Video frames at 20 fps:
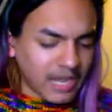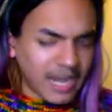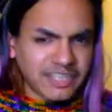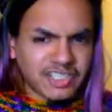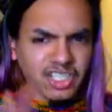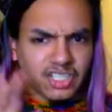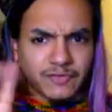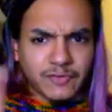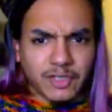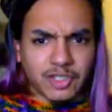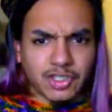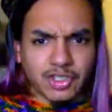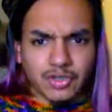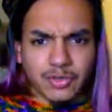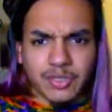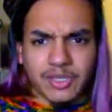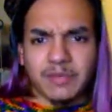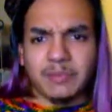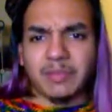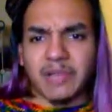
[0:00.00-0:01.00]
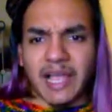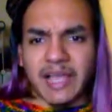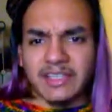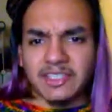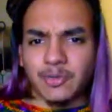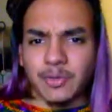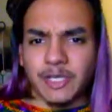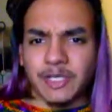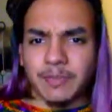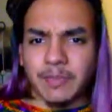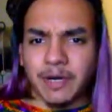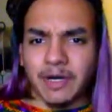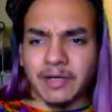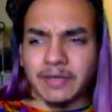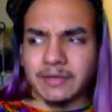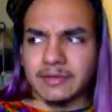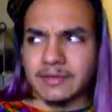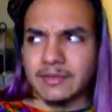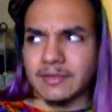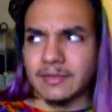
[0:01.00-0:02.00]
I just finished doing the black tweed
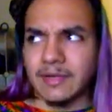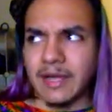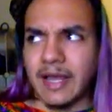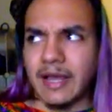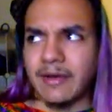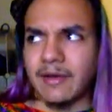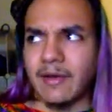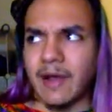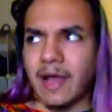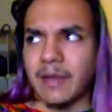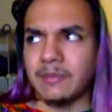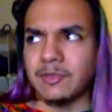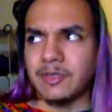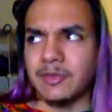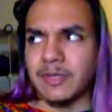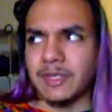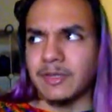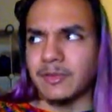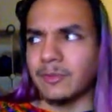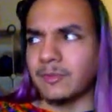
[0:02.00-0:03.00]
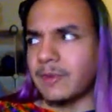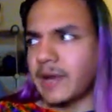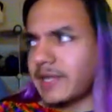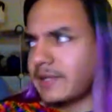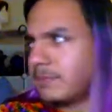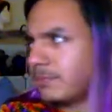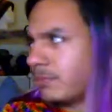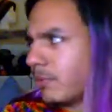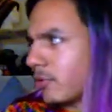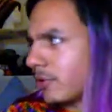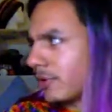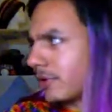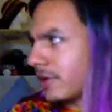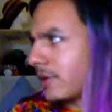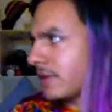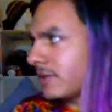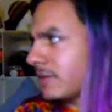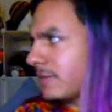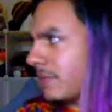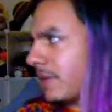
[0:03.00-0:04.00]
part, so now I'm doing the red border
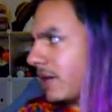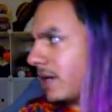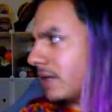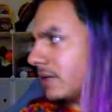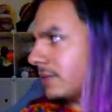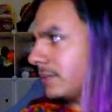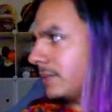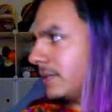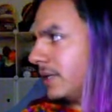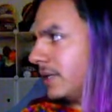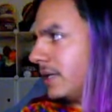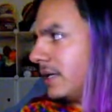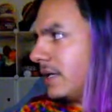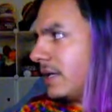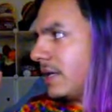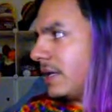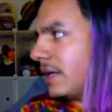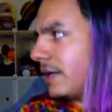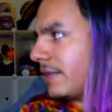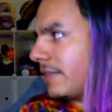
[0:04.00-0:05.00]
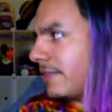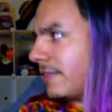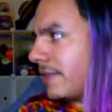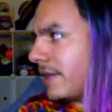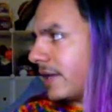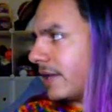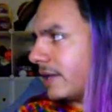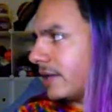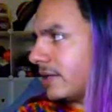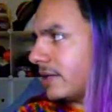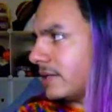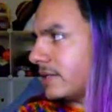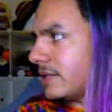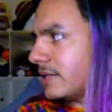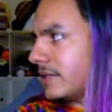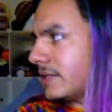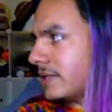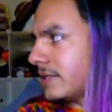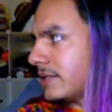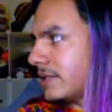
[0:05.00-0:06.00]
on the bottom, and
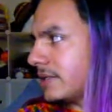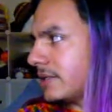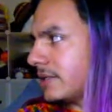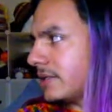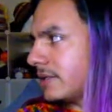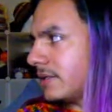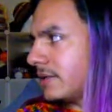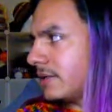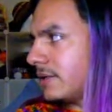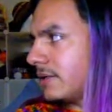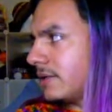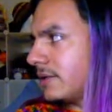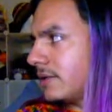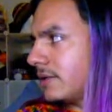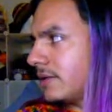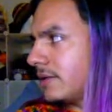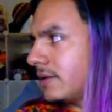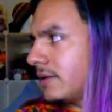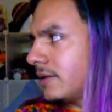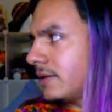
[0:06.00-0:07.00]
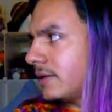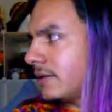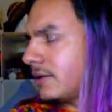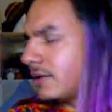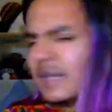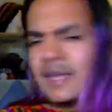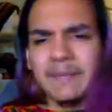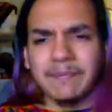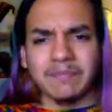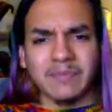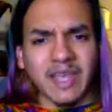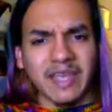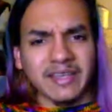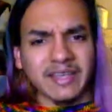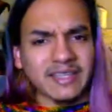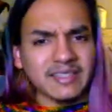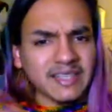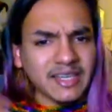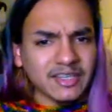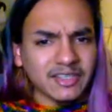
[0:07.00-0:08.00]
then yeah, I
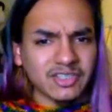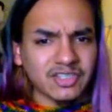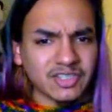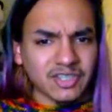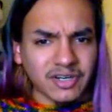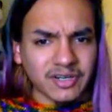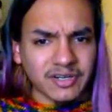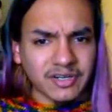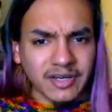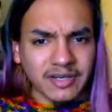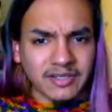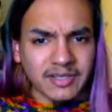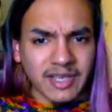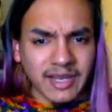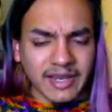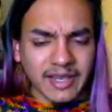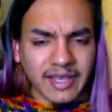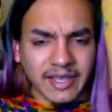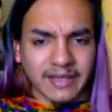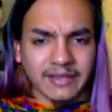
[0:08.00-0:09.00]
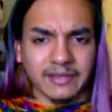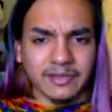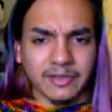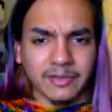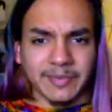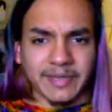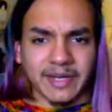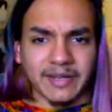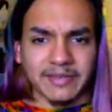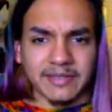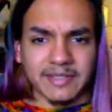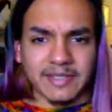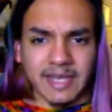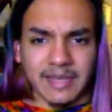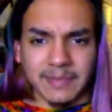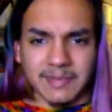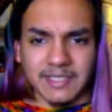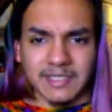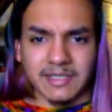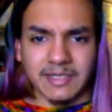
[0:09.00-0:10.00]
guess I could start and get ahead a little bit on the
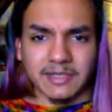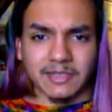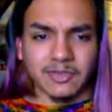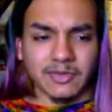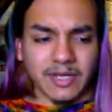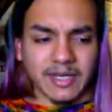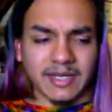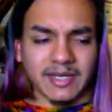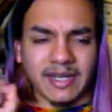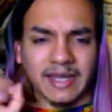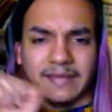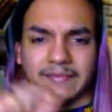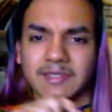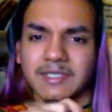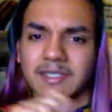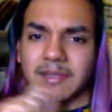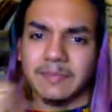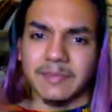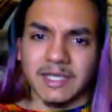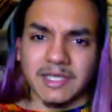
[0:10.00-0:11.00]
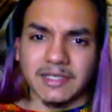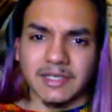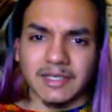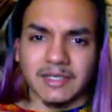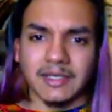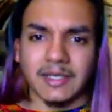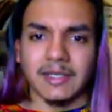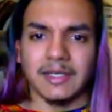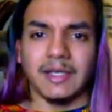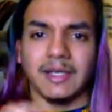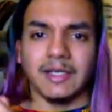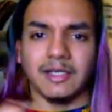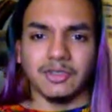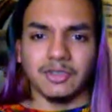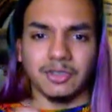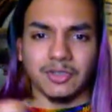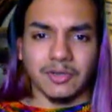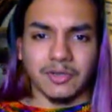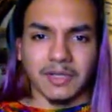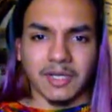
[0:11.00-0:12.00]
diamond stitch so I can have something done, and then I can
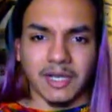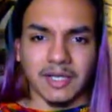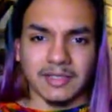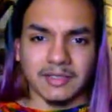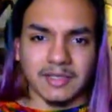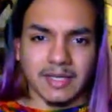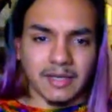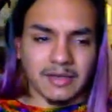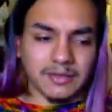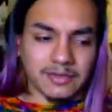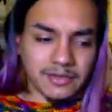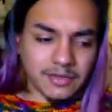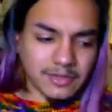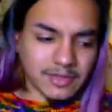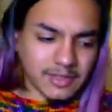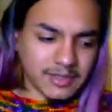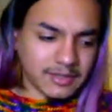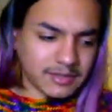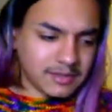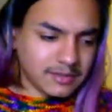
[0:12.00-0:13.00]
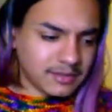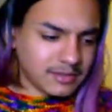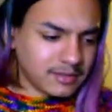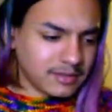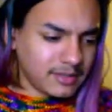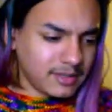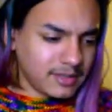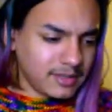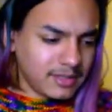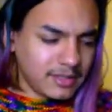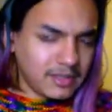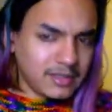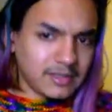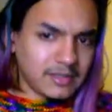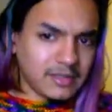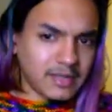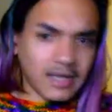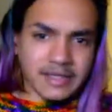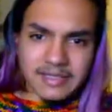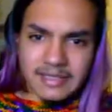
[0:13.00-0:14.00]
show you guys how to do
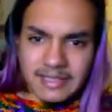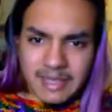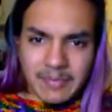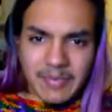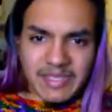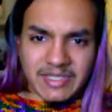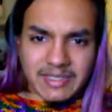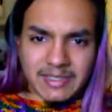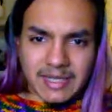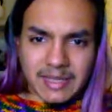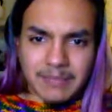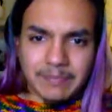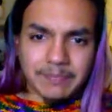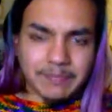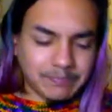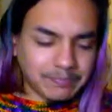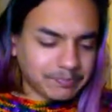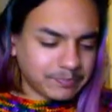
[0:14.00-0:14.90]
it step by step.